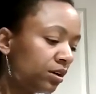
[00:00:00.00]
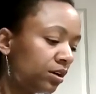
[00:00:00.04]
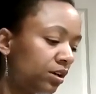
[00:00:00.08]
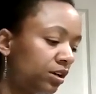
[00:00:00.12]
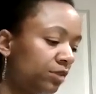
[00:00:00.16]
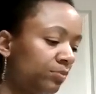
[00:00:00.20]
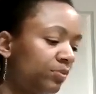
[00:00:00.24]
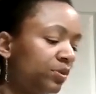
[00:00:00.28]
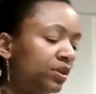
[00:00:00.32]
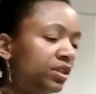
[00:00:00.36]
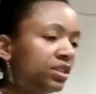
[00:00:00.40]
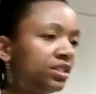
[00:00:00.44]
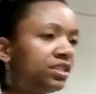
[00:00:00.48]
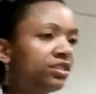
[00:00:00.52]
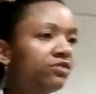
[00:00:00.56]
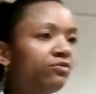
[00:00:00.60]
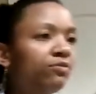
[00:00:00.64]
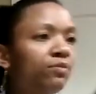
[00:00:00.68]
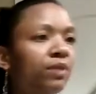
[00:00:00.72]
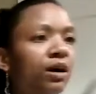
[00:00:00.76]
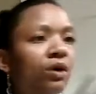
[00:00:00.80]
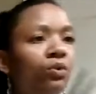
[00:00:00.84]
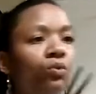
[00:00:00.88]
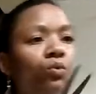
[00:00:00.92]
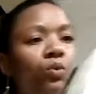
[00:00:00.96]
a piece of
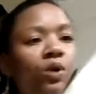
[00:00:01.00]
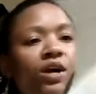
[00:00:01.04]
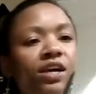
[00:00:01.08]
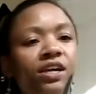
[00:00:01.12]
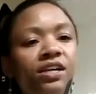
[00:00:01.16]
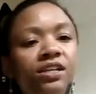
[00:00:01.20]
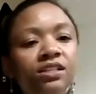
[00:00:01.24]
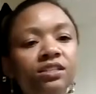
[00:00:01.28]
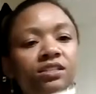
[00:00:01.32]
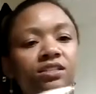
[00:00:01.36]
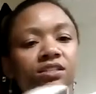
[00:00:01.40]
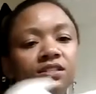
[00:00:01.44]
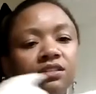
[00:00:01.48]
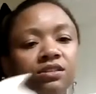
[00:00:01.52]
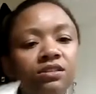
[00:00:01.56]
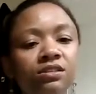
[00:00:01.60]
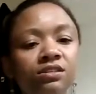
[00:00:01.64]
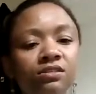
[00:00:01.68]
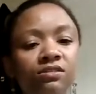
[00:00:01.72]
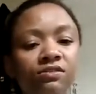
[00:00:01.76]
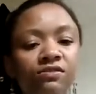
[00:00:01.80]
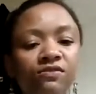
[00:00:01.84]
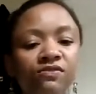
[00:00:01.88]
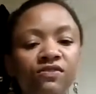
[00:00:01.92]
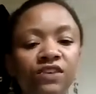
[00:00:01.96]
my white
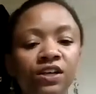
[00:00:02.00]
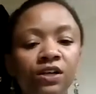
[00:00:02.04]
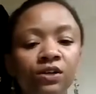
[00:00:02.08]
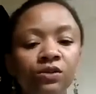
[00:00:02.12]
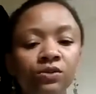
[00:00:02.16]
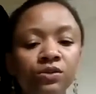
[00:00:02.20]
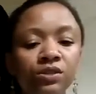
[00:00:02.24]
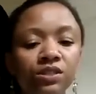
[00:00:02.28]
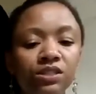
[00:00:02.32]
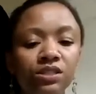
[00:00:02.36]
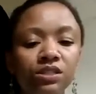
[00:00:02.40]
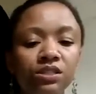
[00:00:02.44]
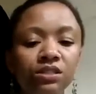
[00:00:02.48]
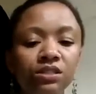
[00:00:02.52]
felt.